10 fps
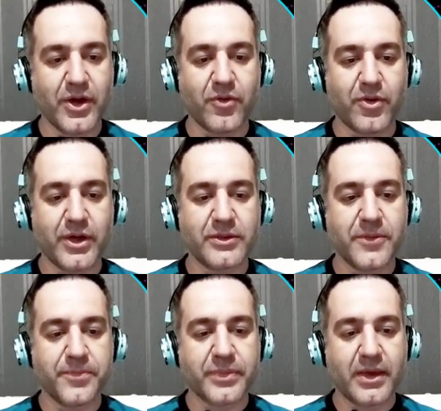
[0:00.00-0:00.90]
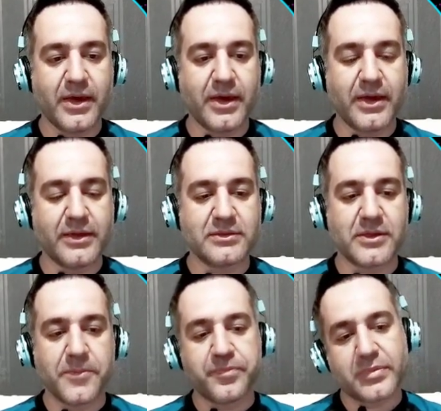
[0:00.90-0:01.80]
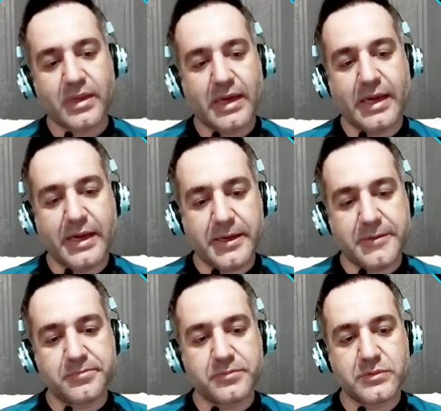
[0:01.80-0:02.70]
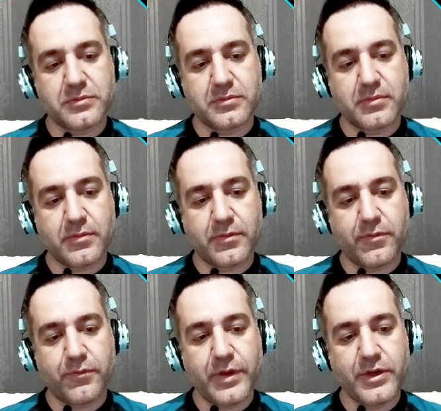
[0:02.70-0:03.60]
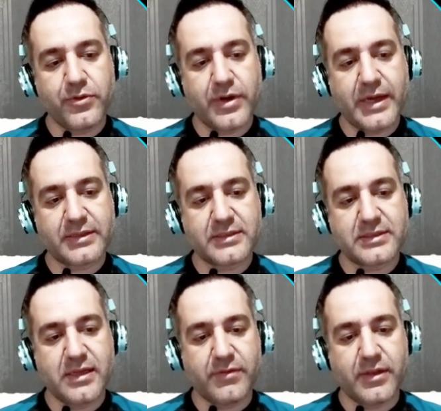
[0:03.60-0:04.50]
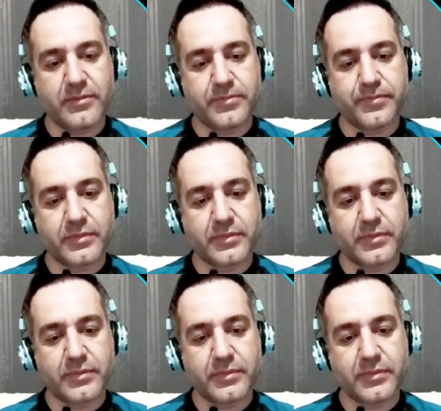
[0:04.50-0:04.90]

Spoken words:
All right, and when you're at this level,